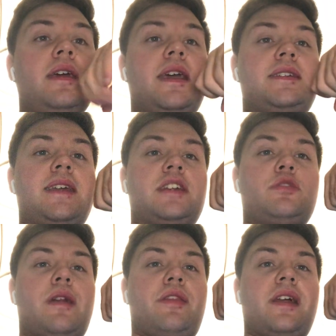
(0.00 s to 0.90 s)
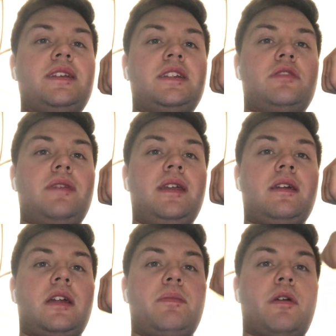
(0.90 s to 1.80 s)
It's next to an athletics arena
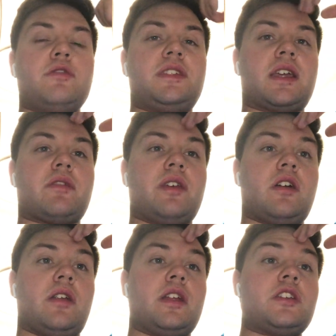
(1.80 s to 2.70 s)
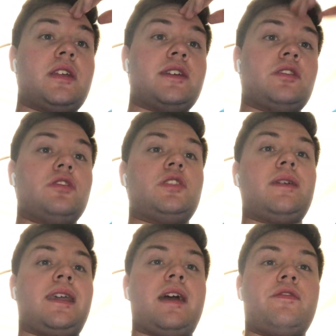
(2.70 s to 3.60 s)
and a post-secondary college. There's also
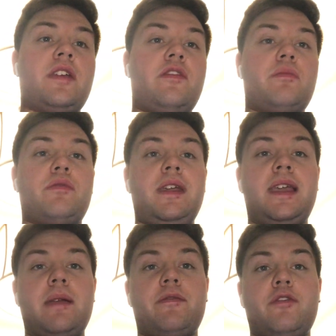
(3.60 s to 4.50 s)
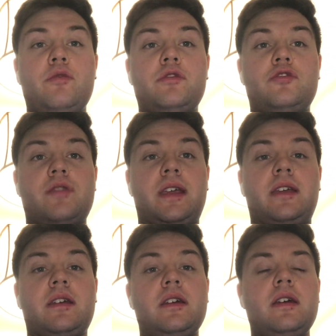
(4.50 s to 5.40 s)
a cafe for pre-game food and
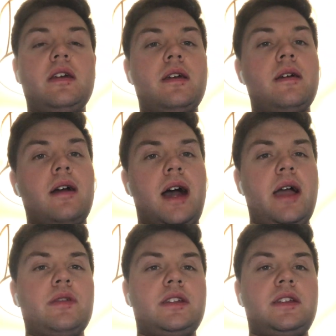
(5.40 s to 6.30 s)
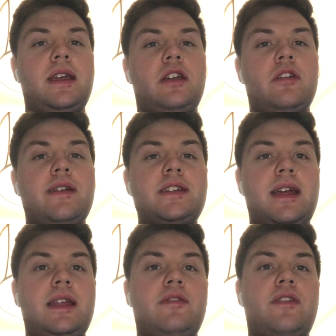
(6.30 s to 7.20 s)
drink. I would encourage
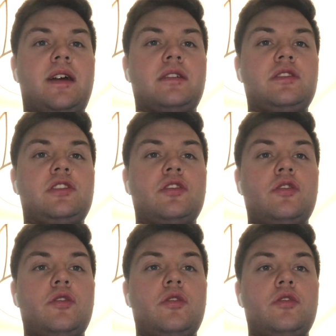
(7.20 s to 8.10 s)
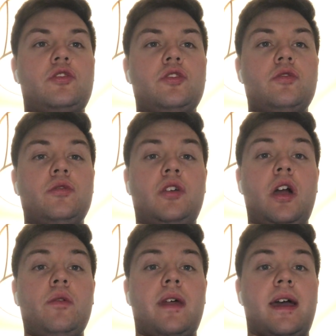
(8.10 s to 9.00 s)
any fans to
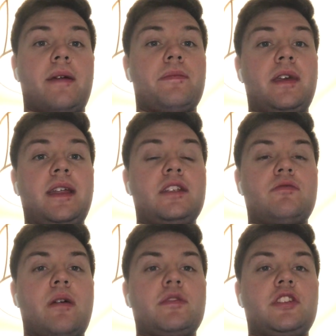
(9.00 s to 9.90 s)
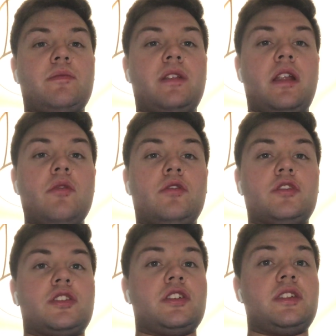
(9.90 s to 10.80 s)
go there and interact with some of the
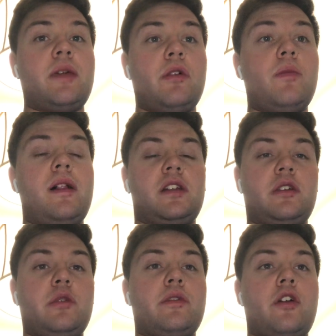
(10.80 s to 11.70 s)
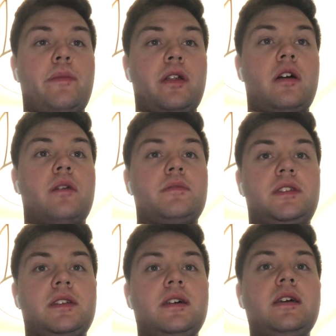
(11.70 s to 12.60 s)
locals because they will welcome you with open
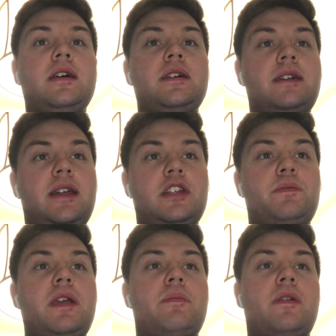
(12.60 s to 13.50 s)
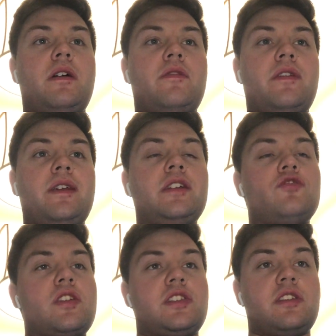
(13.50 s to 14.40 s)
arms. Danish people are very
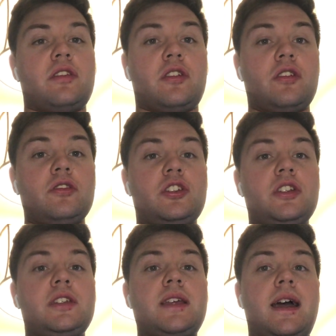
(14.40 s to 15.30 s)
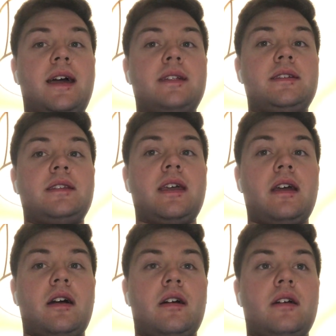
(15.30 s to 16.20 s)
interested in other cultures and they
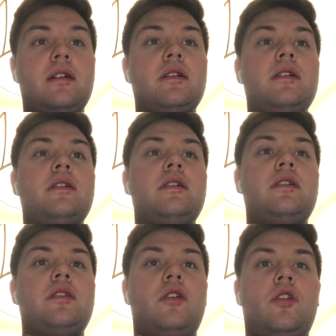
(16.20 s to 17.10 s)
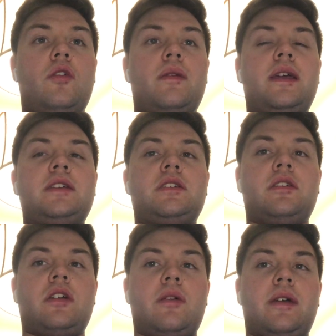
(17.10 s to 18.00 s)
are always
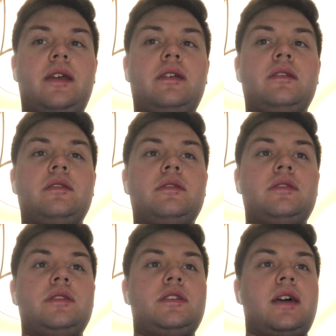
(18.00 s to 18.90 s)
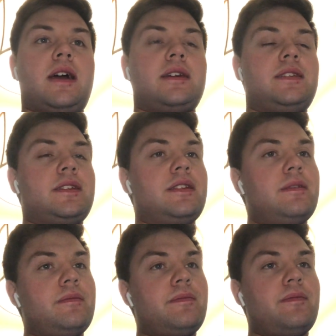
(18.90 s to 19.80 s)
going to ask
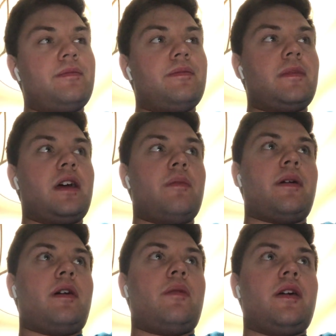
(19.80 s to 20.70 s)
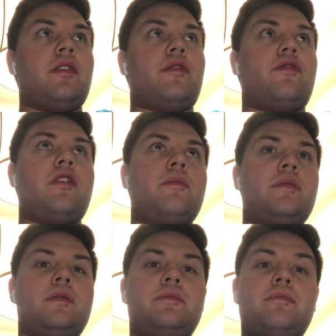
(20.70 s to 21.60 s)
about where you're from
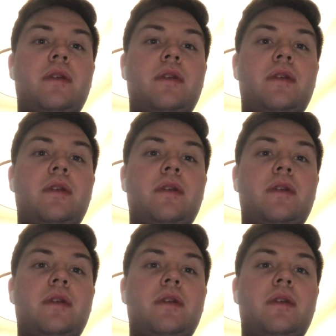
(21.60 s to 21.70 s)
and